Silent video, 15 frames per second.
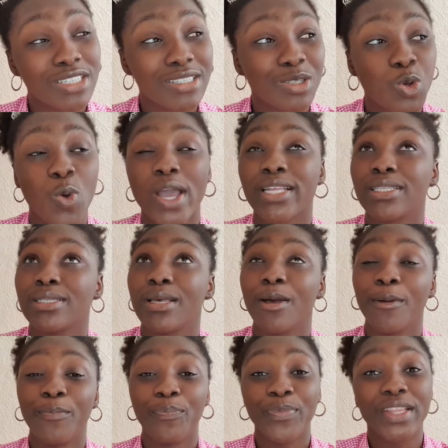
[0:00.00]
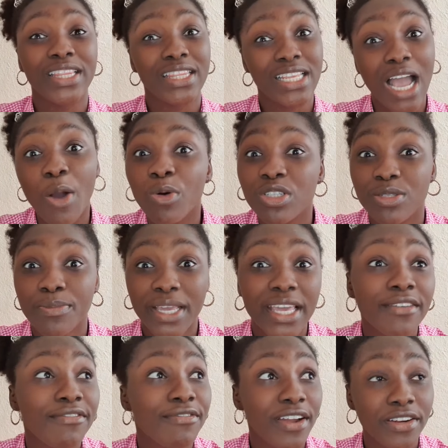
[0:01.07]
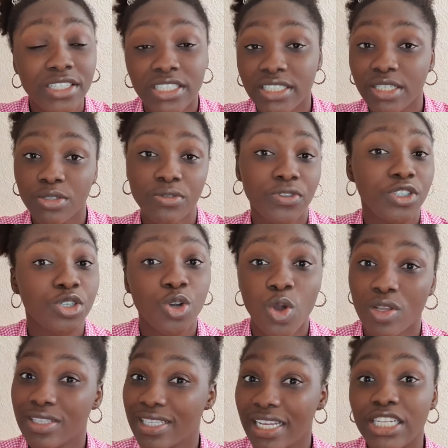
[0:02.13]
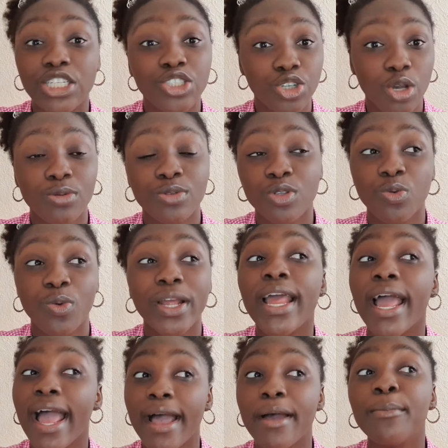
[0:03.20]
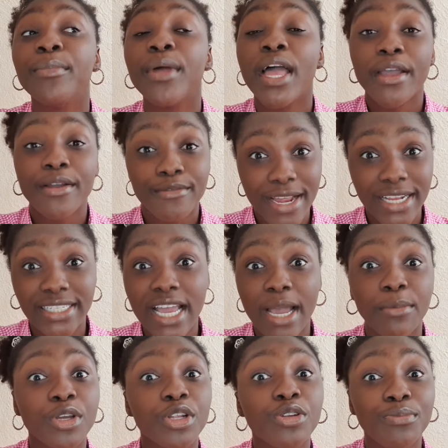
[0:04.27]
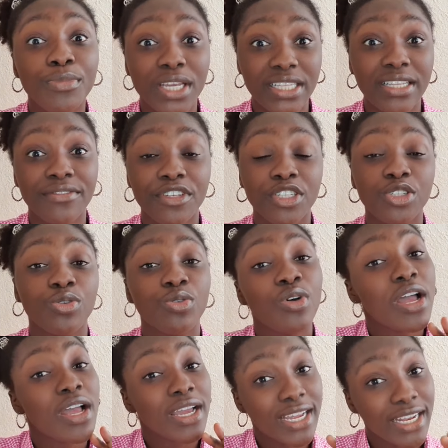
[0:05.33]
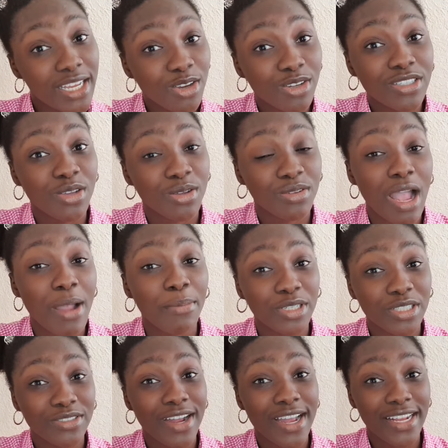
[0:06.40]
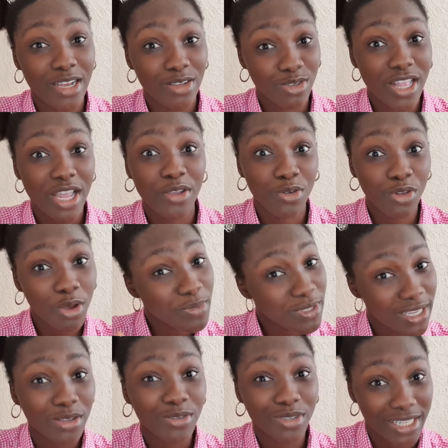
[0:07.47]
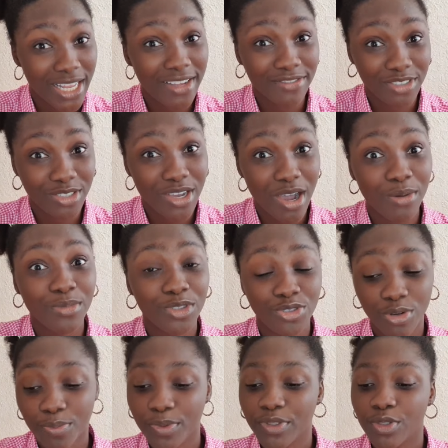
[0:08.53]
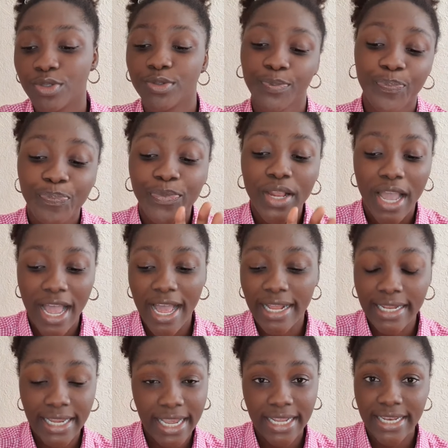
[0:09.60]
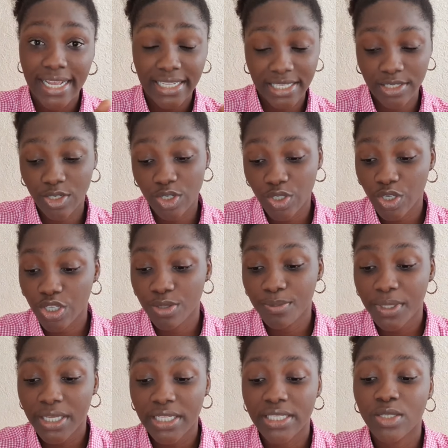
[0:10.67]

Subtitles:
It's quite I want to make a very detailed video concerning jobs. So when I'm ready, I'm going to make the video. Click on the subscribe button right now so that you'll not miss out on that video I'll be dropping soon. And yeah, that's just going to be it.